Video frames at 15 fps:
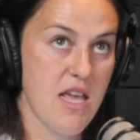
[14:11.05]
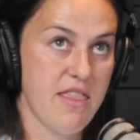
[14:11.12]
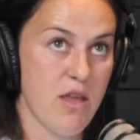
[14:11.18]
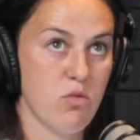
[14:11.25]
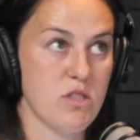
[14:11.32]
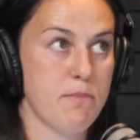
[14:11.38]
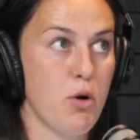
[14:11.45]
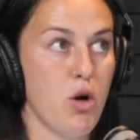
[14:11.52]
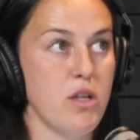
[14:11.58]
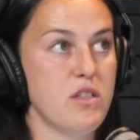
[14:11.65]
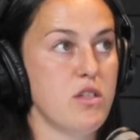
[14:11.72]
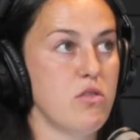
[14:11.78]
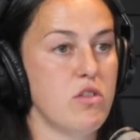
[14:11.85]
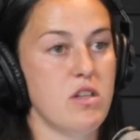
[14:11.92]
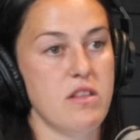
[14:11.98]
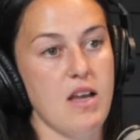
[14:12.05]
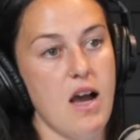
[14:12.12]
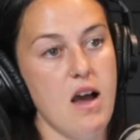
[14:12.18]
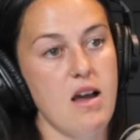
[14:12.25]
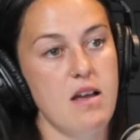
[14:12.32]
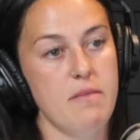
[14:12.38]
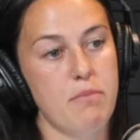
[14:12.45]
there was a point during
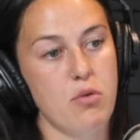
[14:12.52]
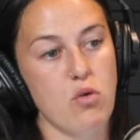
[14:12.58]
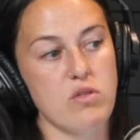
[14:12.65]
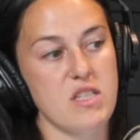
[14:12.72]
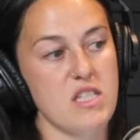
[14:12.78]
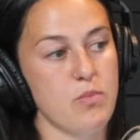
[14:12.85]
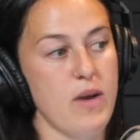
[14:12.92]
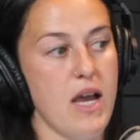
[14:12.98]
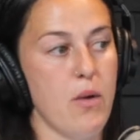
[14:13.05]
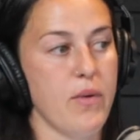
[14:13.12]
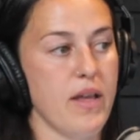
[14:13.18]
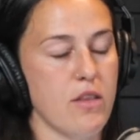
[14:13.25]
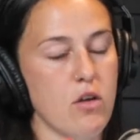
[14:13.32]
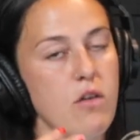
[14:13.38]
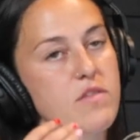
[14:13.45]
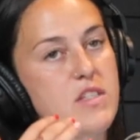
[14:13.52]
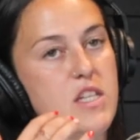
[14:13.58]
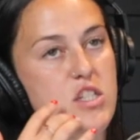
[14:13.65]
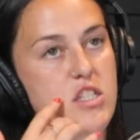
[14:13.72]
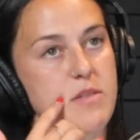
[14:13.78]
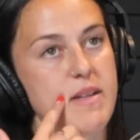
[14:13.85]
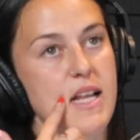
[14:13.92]
that process where we had the
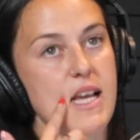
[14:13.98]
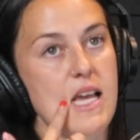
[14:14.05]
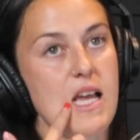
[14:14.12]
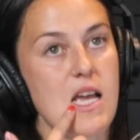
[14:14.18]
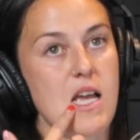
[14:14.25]
conversation to be like,